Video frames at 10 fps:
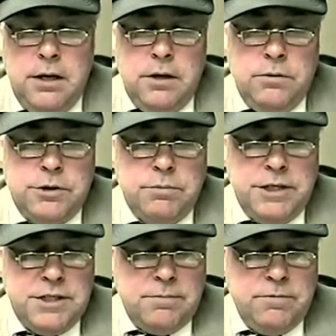Which
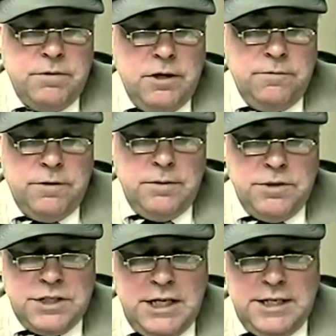brings up a very
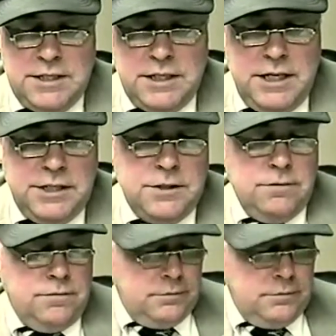famous case, the case of